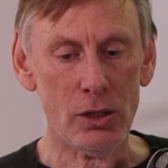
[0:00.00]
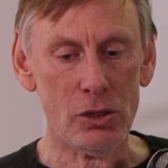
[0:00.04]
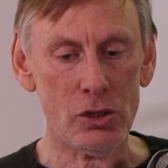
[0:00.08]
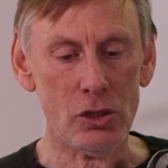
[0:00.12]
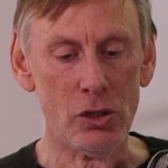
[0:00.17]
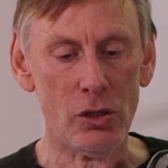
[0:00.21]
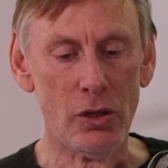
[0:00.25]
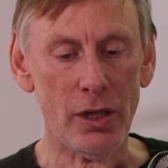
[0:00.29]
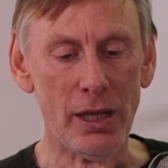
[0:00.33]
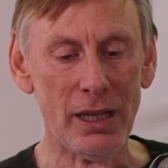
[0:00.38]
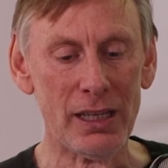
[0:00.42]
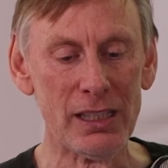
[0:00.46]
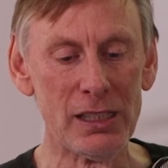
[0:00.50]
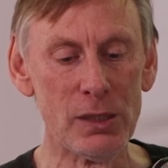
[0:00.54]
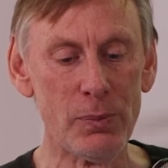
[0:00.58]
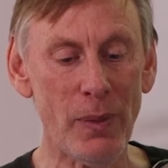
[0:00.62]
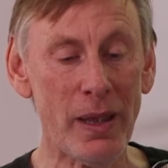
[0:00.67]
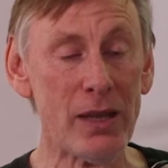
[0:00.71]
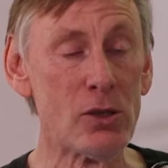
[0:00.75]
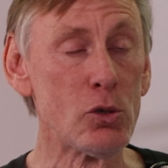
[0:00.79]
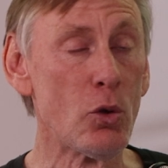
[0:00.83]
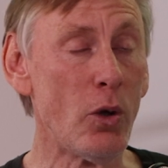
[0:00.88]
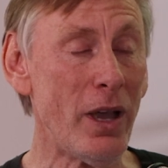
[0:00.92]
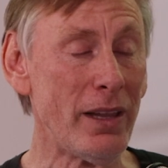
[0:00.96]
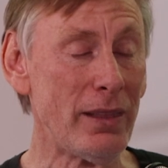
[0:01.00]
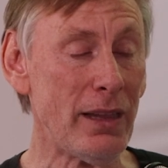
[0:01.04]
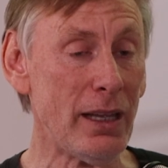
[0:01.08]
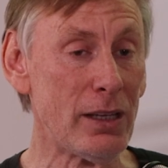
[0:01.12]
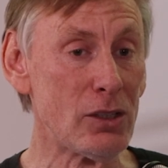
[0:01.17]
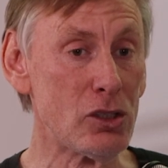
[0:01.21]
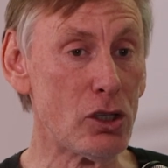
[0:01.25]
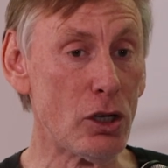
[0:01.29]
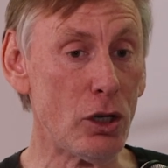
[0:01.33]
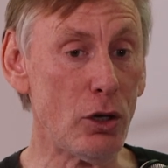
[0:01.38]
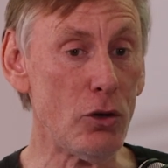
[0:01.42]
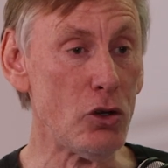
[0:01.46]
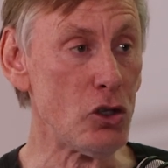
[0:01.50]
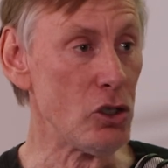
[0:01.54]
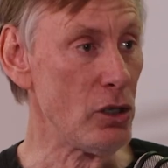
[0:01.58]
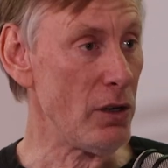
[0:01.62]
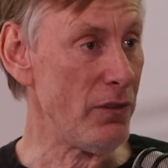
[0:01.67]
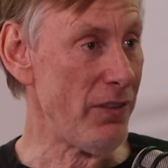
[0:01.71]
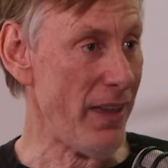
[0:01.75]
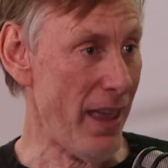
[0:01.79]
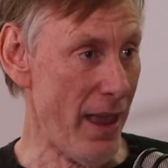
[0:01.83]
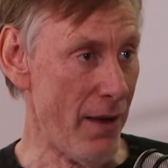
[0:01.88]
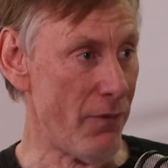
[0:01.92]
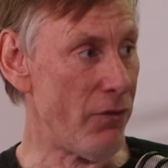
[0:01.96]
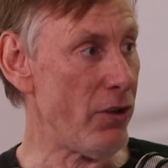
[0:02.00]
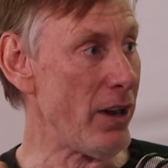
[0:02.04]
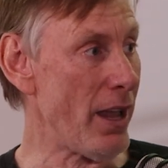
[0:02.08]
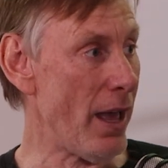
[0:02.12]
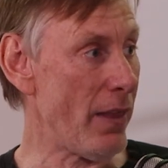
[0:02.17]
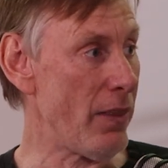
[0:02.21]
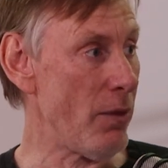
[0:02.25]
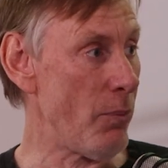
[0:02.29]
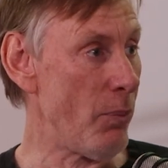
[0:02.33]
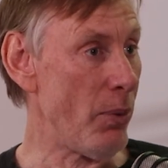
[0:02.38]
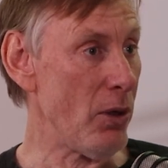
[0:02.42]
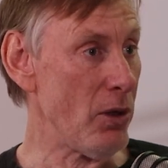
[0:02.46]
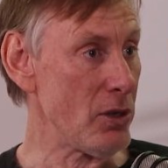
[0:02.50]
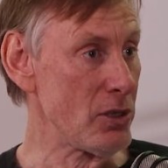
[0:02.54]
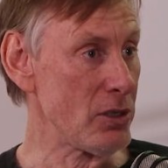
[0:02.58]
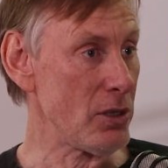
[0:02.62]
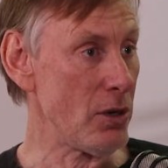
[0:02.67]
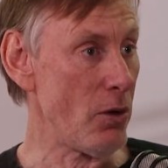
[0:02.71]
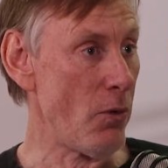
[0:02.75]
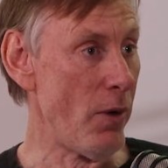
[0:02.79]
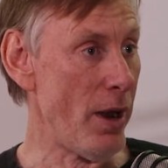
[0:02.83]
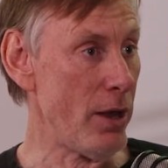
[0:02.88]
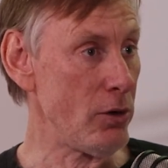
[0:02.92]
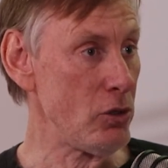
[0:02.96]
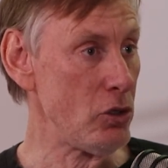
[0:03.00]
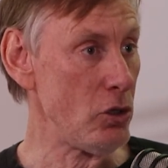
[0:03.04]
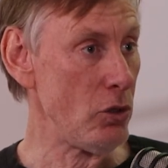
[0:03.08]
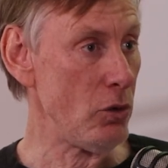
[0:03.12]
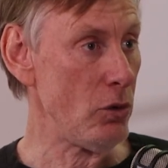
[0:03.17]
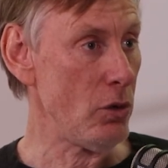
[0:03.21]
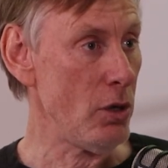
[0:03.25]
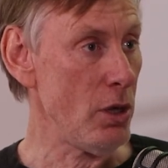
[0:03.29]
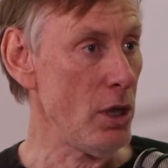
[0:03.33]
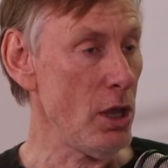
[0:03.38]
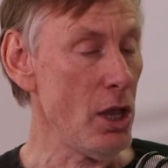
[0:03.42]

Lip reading: to the expense or at the exclusion of every other person around you.